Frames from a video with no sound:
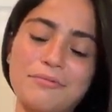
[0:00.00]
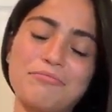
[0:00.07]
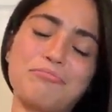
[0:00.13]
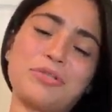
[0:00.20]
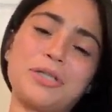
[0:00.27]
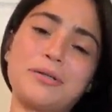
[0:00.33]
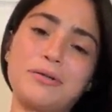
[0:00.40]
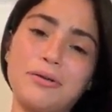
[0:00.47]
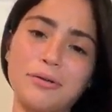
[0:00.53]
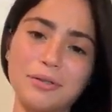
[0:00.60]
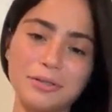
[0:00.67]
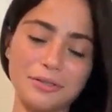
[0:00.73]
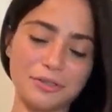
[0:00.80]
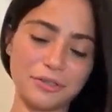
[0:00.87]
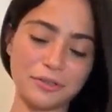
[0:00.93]
oh my
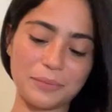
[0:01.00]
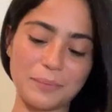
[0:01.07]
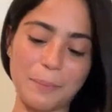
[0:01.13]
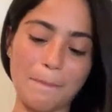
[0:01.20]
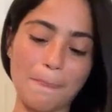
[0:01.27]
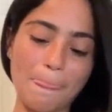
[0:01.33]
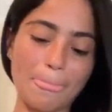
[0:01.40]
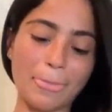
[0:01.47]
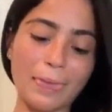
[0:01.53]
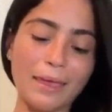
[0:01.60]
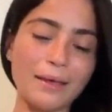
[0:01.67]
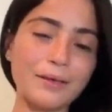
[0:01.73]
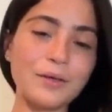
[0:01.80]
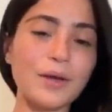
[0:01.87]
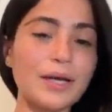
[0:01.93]
gosh.
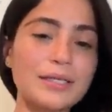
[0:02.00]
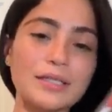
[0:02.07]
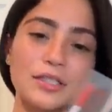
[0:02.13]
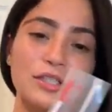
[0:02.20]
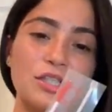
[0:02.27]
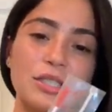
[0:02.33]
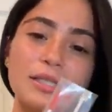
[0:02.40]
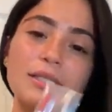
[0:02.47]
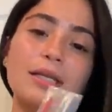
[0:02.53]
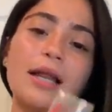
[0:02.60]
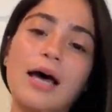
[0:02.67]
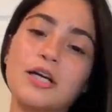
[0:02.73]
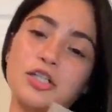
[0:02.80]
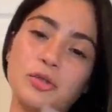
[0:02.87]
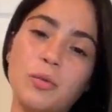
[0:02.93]
You guys, it's just a
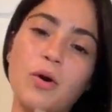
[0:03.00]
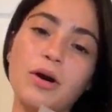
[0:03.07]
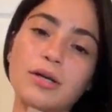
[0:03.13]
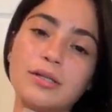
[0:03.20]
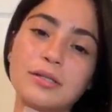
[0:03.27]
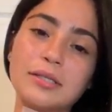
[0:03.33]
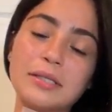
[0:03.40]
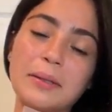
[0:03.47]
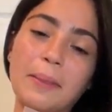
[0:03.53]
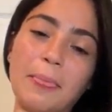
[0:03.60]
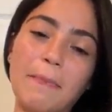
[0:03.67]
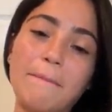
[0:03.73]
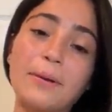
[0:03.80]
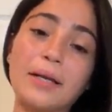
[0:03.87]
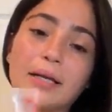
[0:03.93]
lash wand,
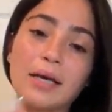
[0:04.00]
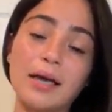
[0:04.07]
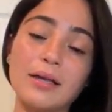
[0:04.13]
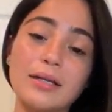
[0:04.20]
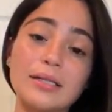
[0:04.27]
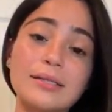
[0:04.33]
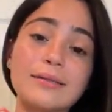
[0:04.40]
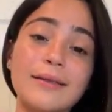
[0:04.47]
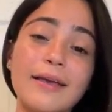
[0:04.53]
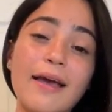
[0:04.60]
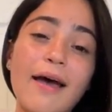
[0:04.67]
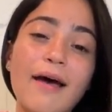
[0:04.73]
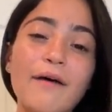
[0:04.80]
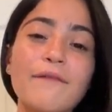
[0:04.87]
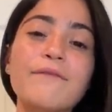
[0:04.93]
but again, it's the
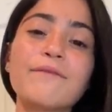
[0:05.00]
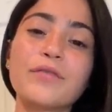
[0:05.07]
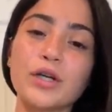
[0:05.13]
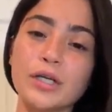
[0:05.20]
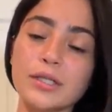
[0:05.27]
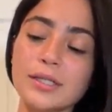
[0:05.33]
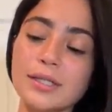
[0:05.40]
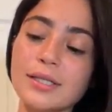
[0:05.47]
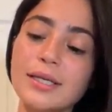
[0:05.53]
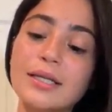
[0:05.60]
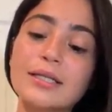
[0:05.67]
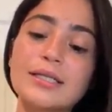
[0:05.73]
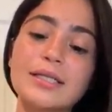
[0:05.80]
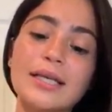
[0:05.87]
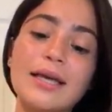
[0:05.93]
effort.
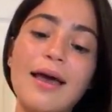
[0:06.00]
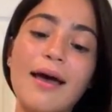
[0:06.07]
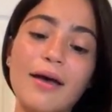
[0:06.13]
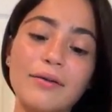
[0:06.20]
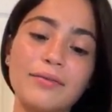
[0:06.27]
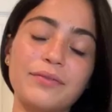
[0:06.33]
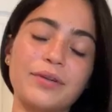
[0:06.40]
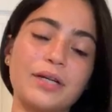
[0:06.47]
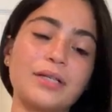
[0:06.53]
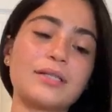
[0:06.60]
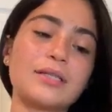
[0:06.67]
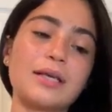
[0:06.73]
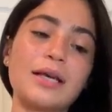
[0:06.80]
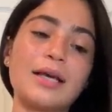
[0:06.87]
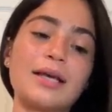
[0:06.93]
It's the effort
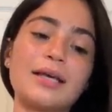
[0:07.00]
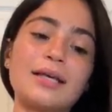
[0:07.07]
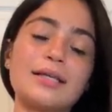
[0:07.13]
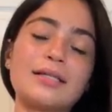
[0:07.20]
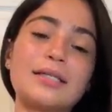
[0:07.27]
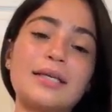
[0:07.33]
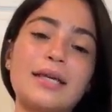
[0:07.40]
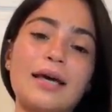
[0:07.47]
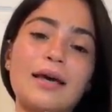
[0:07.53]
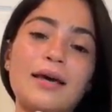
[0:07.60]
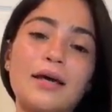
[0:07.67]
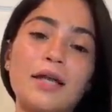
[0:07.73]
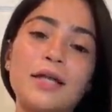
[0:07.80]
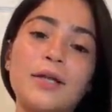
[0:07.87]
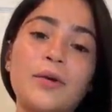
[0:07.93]
to
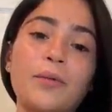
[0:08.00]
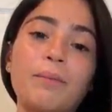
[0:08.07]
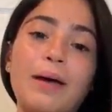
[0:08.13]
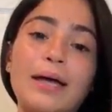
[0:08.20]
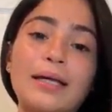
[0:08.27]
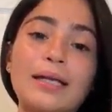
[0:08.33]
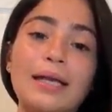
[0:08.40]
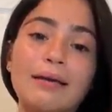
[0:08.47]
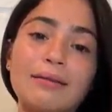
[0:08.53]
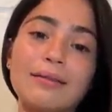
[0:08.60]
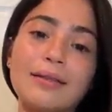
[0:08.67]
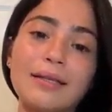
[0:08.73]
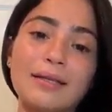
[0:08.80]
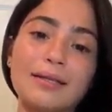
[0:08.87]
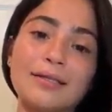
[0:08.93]
get a little baggie
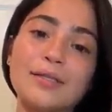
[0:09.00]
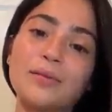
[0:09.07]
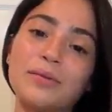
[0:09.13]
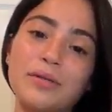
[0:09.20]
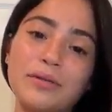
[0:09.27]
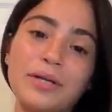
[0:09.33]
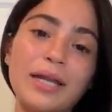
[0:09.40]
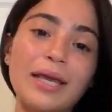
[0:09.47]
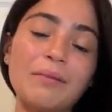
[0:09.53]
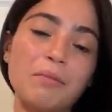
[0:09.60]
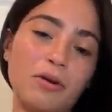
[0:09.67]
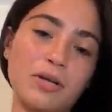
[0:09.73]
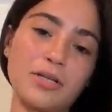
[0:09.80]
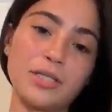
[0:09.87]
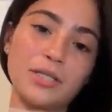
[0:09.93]
like this with your name
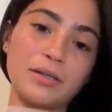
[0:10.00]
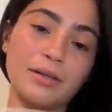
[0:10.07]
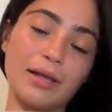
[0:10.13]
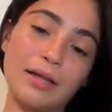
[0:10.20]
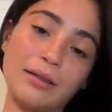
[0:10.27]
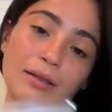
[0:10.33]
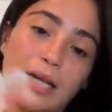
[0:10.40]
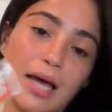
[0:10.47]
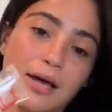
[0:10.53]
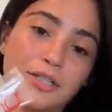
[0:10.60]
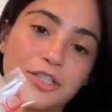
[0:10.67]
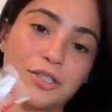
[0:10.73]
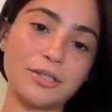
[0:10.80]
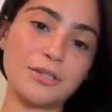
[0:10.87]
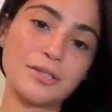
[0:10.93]
on it so that the
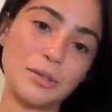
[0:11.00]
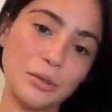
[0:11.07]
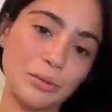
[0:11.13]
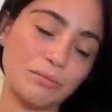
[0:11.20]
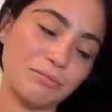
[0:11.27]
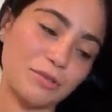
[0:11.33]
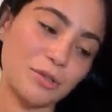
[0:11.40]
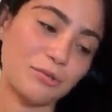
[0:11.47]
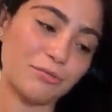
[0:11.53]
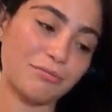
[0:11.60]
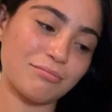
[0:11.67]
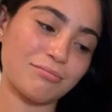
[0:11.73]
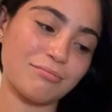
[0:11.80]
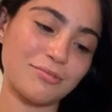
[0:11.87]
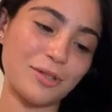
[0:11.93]
lashes, you know, don't,
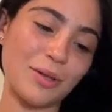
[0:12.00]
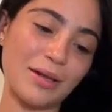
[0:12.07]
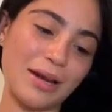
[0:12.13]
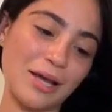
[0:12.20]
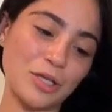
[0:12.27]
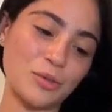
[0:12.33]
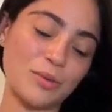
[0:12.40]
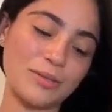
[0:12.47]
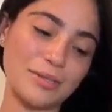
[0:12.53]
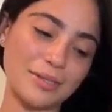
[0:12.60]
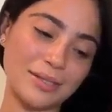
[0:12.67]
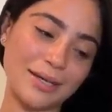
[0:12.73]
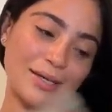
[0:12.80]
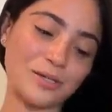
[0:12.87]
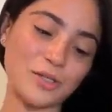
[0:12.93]
so the lash wand
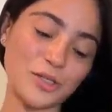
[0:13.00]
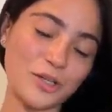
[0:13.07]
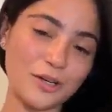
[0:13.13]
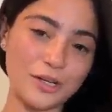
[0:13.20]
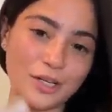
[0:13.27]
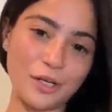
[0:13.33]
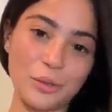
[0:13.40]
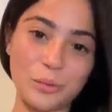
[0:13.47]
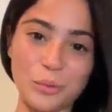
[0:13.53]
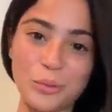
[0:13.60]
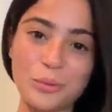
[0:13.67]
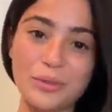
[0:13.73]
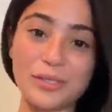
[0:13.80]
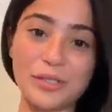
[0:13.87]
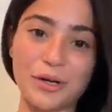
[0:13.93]
doesn't get dirty or
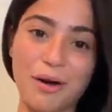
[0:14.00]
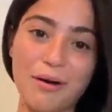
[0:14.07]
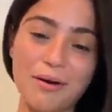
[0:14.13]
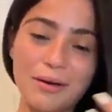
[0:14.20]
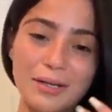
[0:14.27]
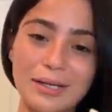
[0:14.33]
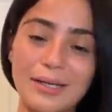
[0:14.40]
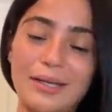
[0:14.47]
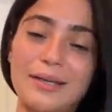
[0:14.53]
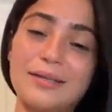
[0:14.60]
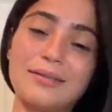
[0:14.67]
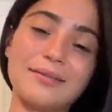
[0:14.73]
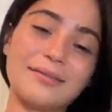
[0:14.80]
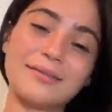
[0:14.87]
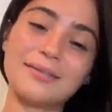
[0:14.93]
ruined or ugly.
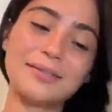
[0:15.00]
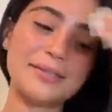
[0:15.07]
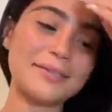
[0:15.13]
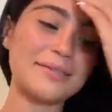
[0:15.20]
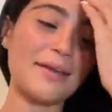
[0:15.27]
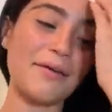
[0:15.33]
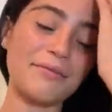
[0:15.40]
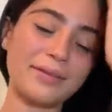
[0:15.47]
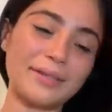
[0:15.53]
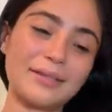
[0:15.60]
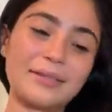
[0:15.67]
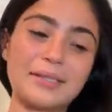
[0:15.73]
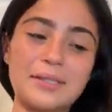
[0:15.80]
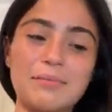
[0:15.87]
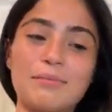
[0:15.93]
It, this is
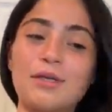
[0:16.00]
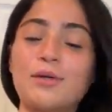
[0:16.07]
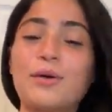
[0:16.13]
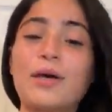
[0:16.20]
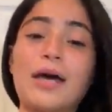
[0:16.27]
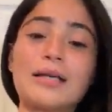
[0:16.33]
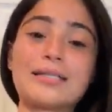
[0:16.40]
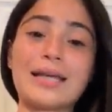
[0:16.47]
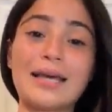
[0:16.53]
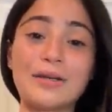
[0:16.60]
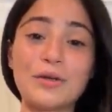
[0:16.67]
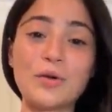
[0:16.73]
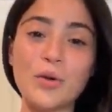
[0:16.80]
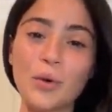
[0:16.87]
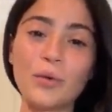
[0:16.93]
everything to me, guys. I
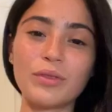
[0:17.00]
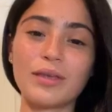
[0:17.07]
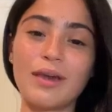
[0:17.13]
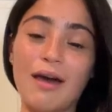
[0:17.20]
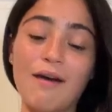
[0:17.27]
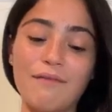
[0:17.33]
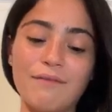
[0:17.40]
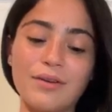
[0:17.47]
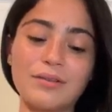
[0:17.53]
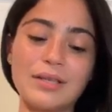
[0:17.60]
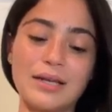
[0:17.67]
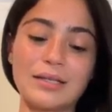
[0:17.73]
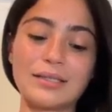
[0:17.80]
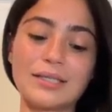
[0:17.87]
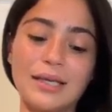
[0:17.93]
know the effort
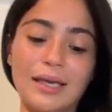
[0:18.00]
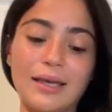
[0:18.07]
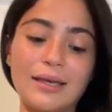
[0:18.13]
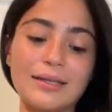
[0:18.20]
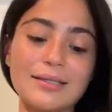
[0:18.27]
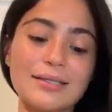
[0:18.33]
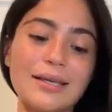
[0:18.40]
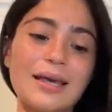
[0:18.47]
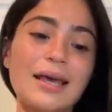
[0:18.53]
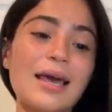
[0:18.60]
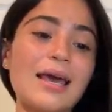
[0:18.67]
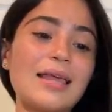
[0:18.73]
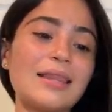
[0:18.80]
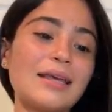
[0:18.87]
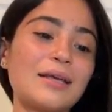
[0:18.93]
that it takes.
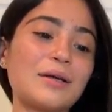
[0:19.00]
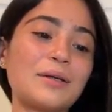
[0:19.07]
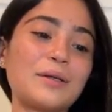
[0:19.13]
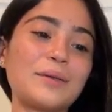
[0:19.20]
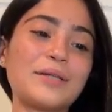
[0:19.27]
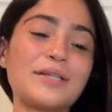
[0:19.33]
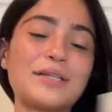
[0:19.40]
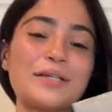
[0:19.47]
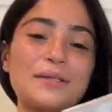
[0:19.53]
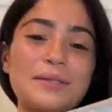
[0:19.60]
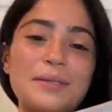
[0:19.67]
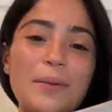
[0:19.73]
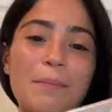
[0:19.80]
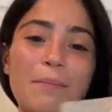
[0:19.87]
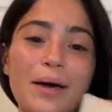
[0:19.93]
They included here
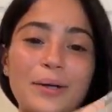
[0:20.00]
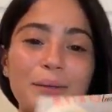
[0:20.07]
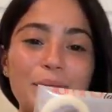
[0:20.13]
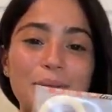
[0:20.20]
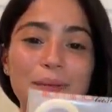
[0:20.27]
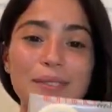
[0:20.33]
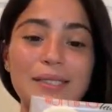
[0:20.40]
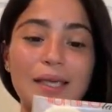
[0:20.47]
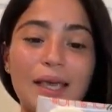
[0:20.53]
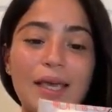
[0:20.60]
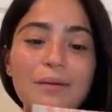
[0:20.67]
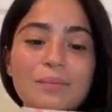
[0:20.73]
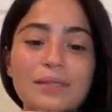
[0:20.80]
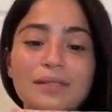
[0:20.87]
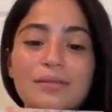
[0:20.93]
some medical
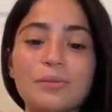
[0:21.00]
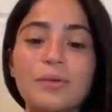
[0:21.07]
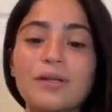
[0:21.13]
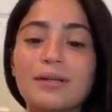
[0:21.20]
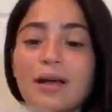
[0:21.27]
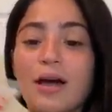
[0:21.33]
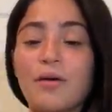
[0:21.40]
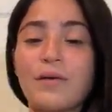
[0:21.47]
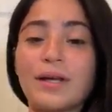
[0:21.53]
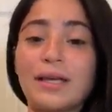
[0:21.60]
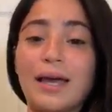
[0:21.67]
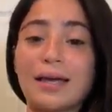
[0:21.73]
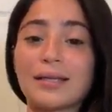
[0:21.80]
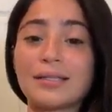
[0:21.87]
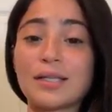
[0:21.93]
tapes. This one
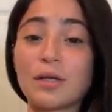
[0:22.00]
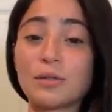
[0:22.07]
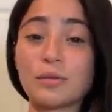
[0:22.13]
already I could tell